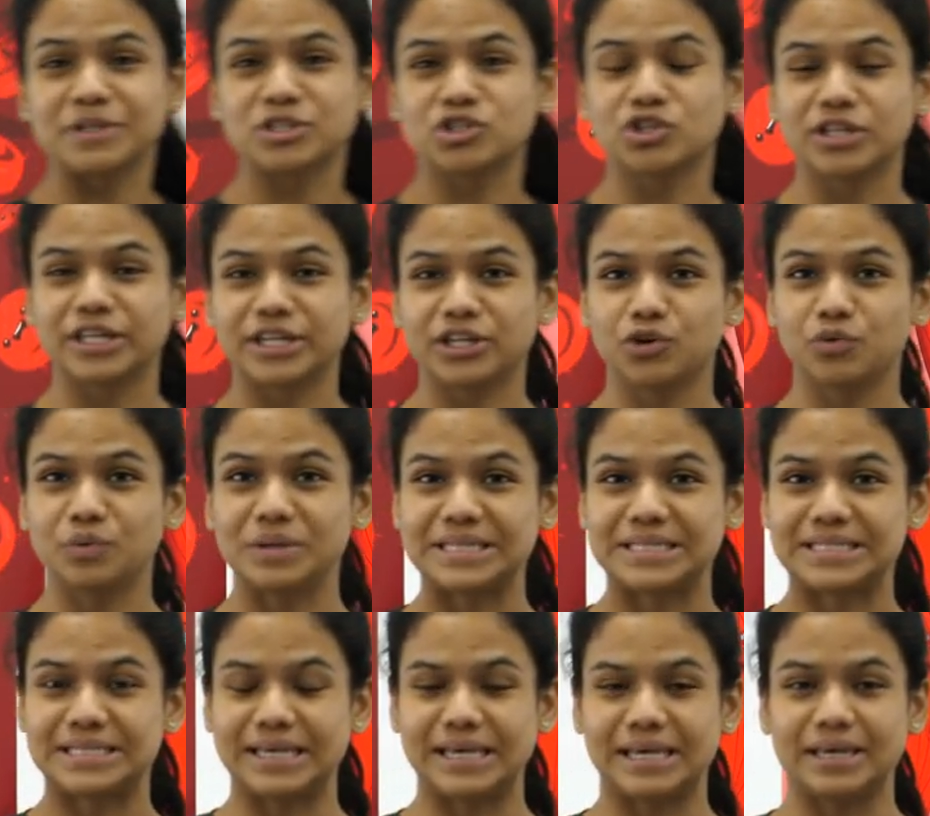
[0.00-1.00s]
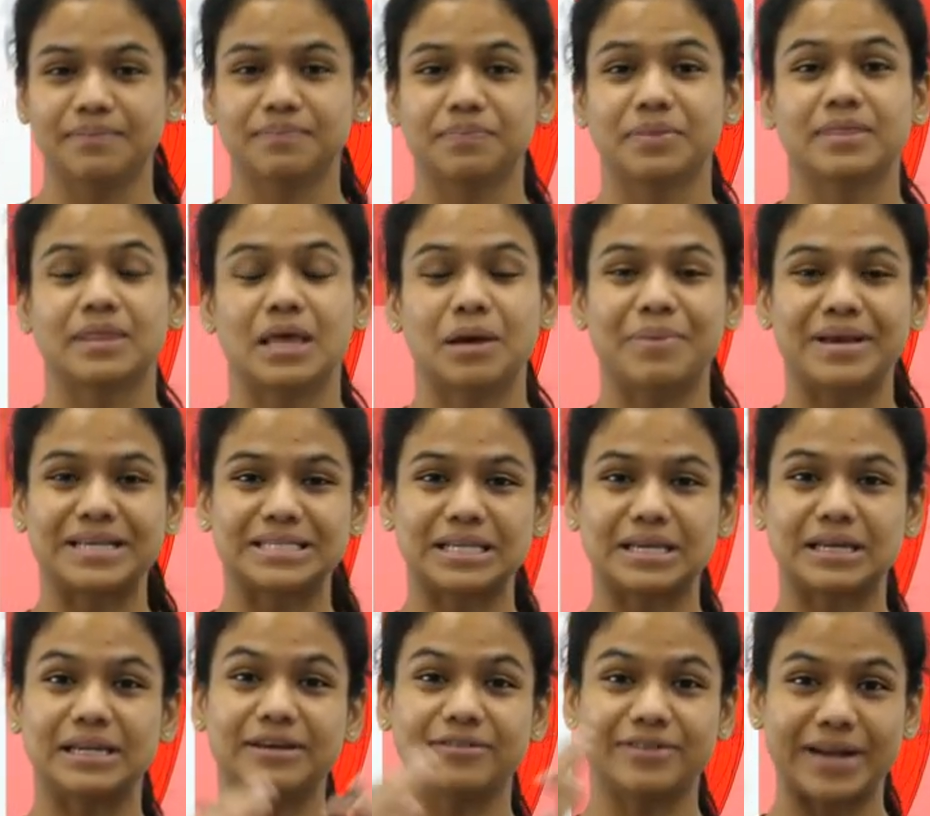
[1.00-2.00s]
picture that you will see, they're
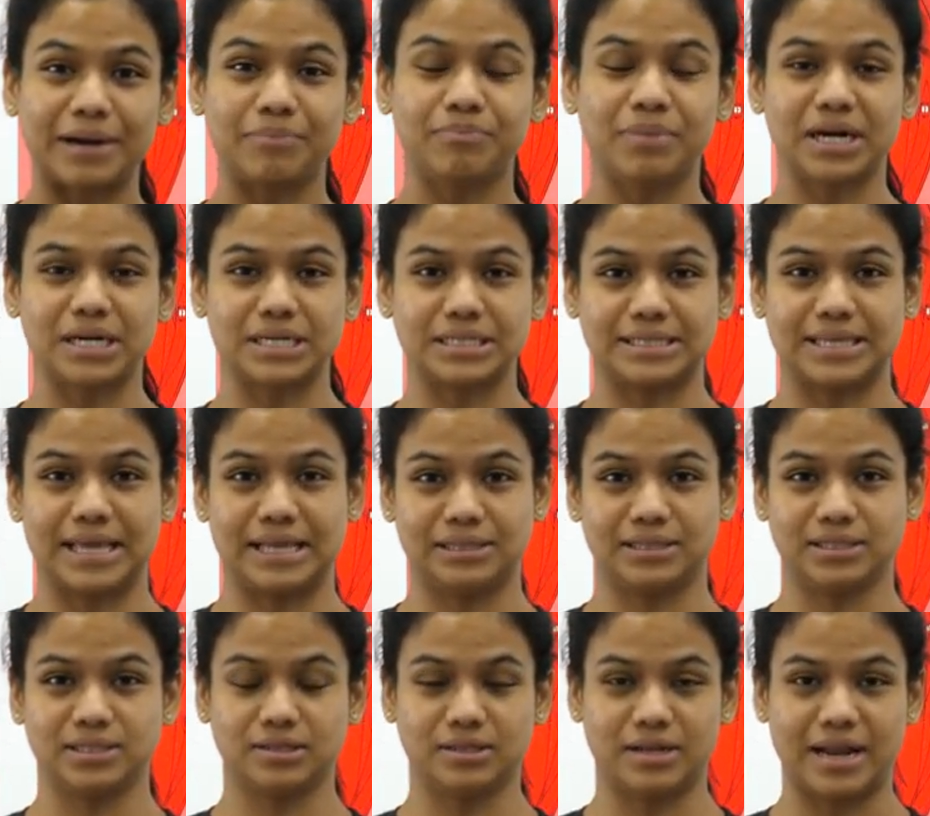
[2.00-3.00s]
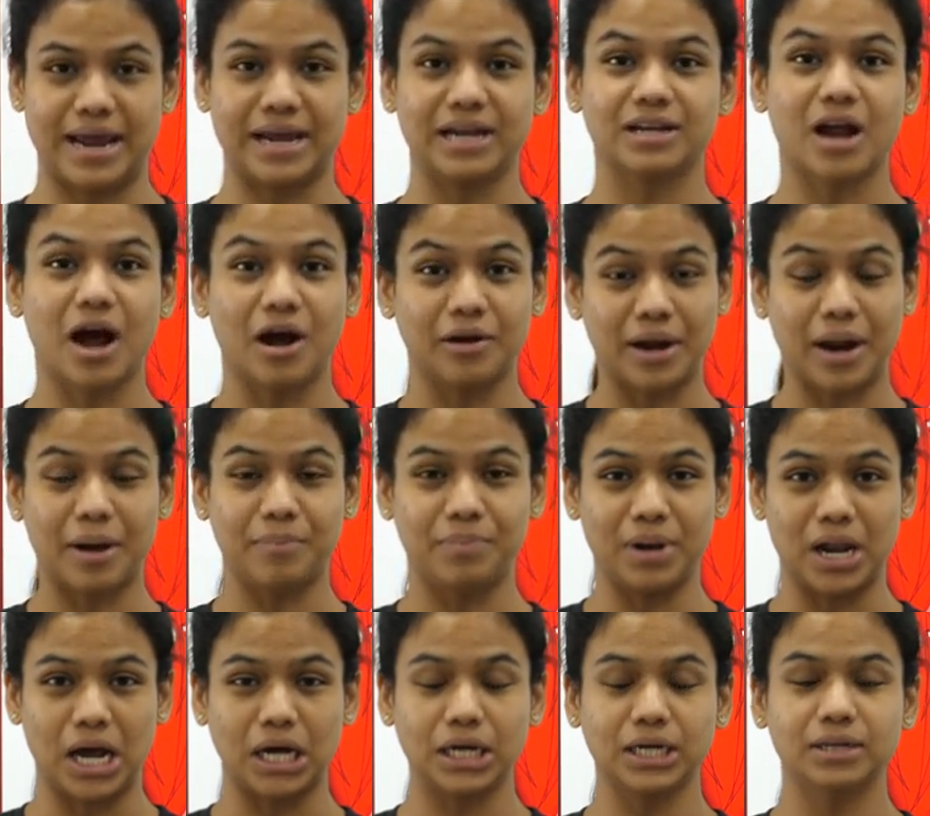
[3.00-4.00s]
basically red blood cells, right? Are our
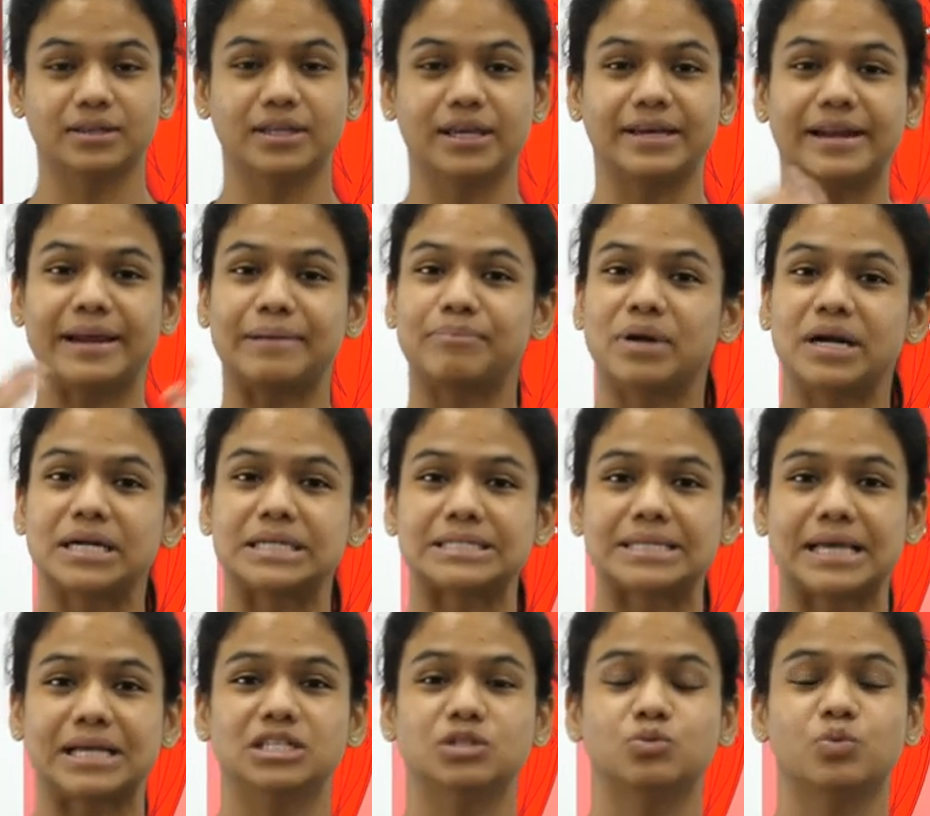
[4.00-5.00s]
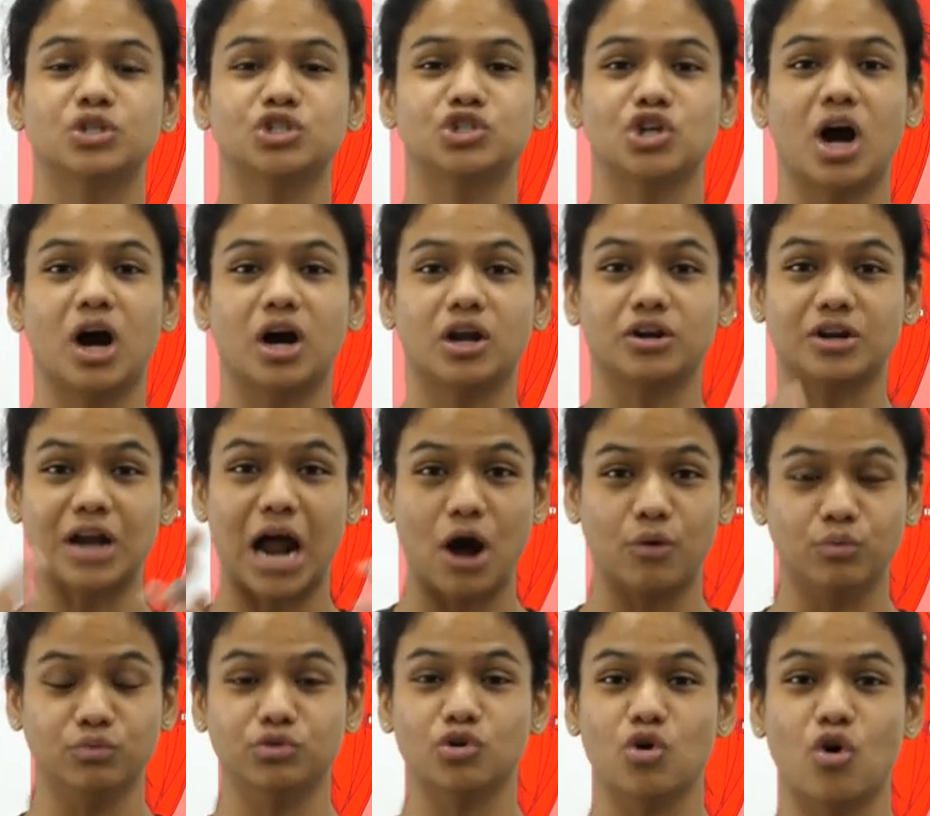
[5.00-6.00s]
blood, they're red blood cells which are
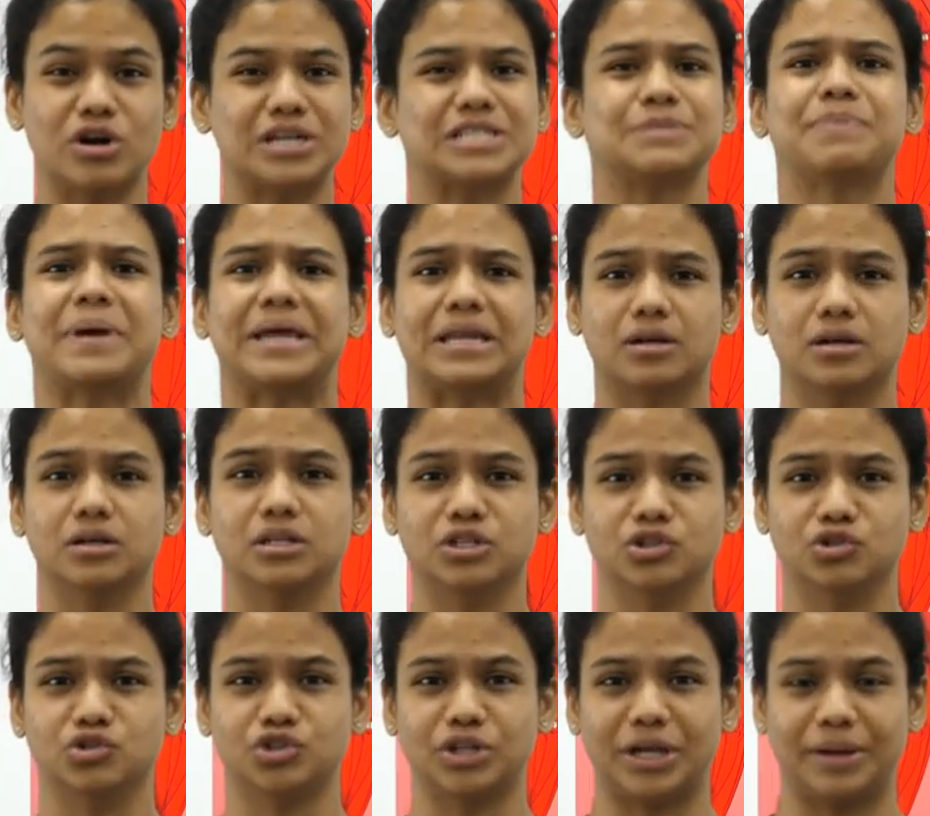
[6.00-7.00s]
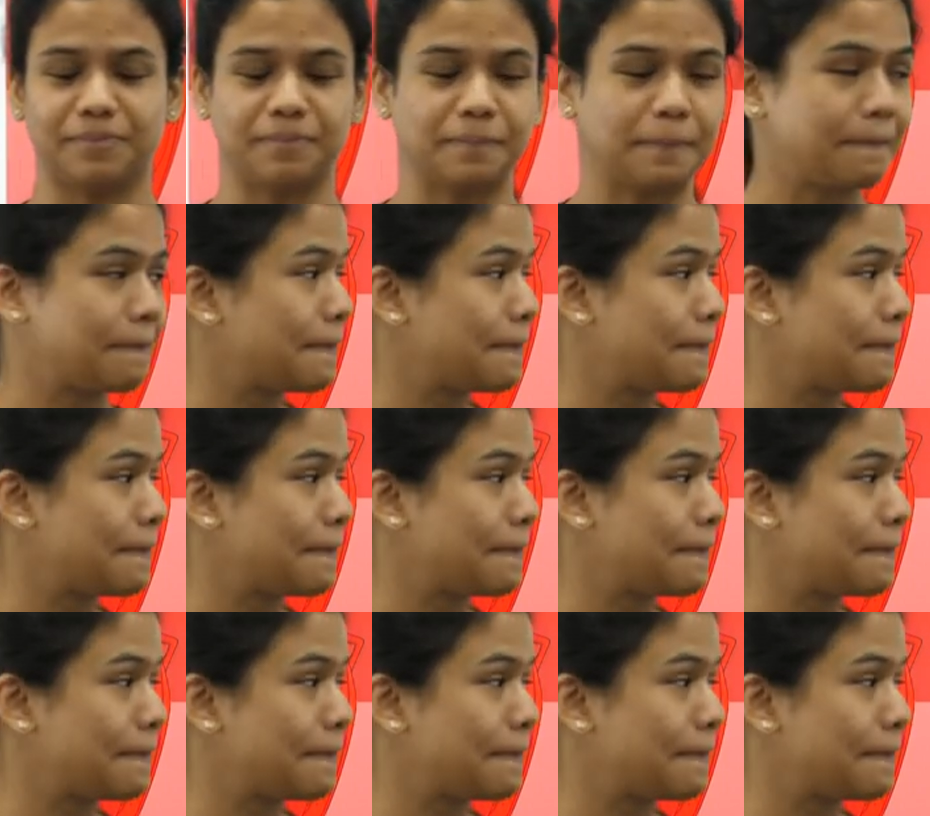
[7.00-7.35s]
round or spherical in shape.